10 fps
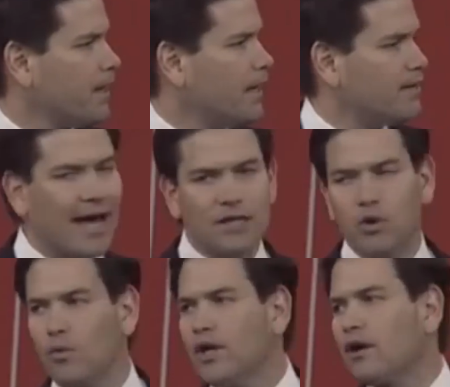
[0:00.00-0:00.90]
And that is
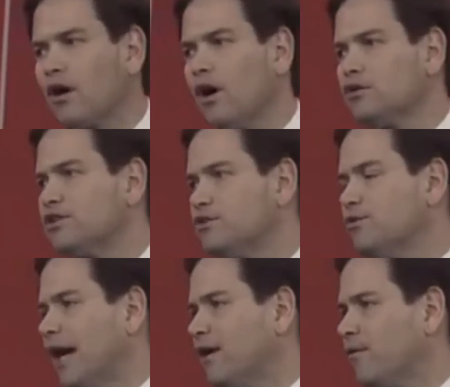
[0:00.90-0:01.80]
what we are called to do
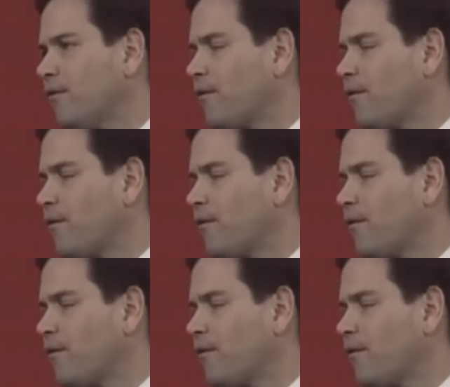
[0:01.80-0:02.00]
now.